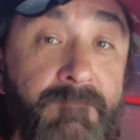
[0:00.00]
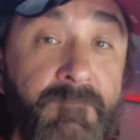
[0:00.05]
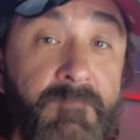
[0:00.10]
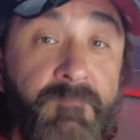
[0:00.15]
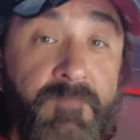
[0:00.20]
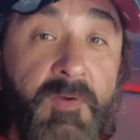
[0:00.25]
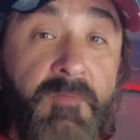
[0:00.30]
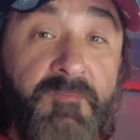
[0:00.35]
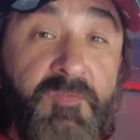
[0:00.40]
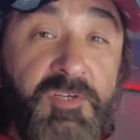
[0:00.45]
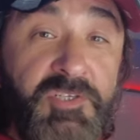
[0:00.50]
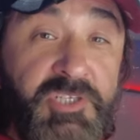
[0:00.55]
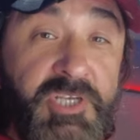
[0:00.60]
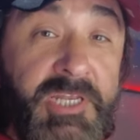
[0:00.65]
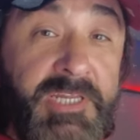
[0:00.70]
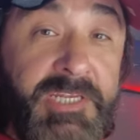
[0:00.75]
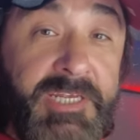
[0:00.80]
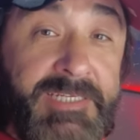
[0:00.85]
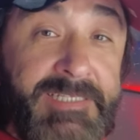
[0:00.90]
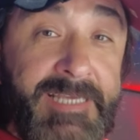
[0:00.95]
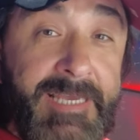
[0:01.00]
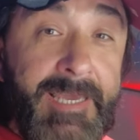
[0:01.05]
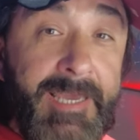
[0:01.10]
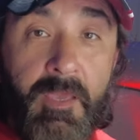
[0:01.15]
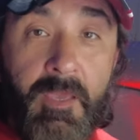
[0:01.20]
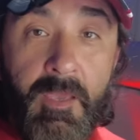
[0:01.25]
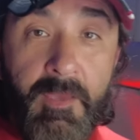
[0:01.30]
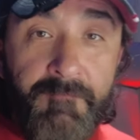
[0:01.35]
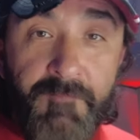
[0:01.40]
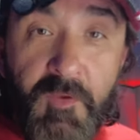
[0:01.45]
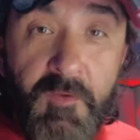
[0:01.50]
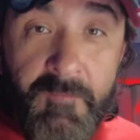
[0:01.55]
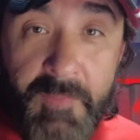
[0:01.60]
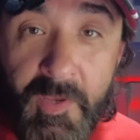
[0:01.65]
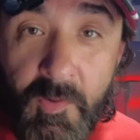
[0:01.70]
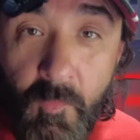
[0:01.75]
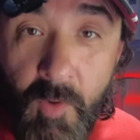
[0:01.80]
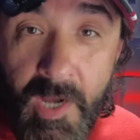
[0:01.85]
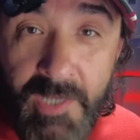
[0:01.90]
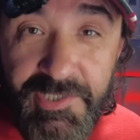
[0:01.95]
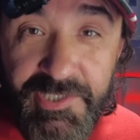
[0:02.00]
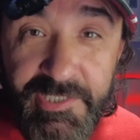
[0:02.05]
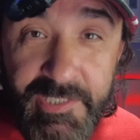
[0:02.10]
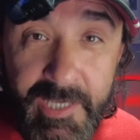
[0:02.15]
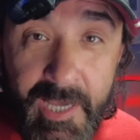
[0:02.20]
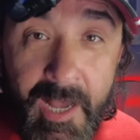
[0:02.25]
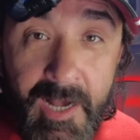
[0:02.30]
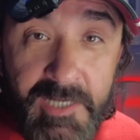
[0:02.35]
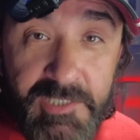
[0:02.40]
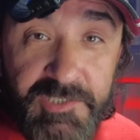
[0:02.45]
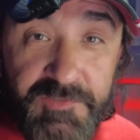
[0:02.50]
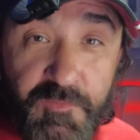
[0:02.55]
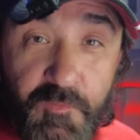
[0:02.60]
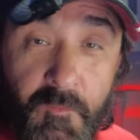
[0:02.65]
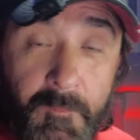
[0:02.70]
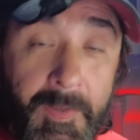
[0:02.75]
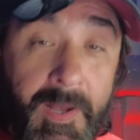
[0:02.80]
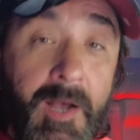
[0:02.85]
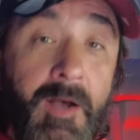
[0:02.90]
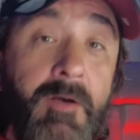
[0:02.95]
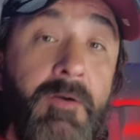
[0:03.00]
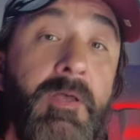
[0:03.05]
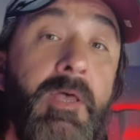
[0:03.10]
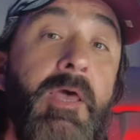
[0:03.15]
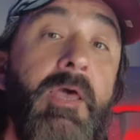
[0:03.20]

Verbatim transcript: from Virginia Tech. If you've been watching college football,